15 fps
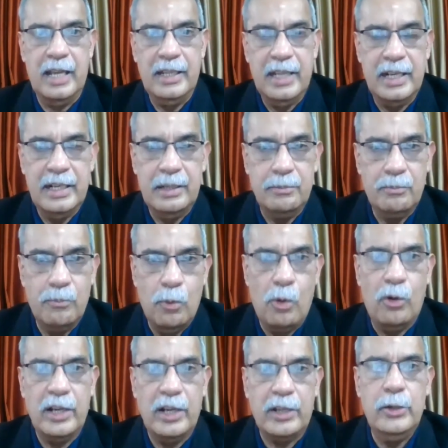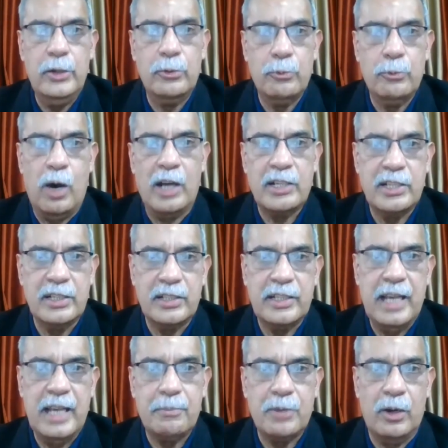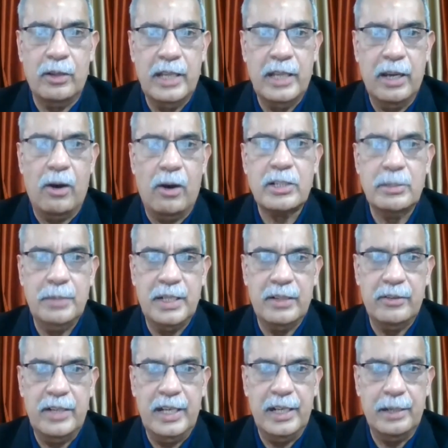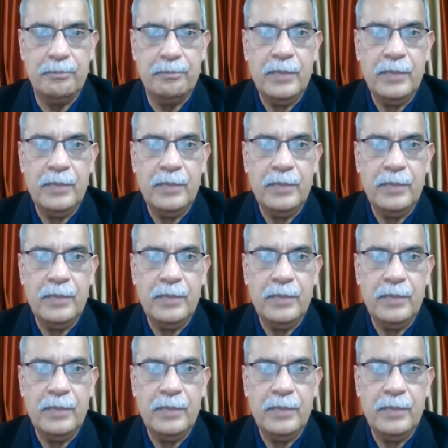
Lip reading: and then a more acute watch is kept on their oximeter reading.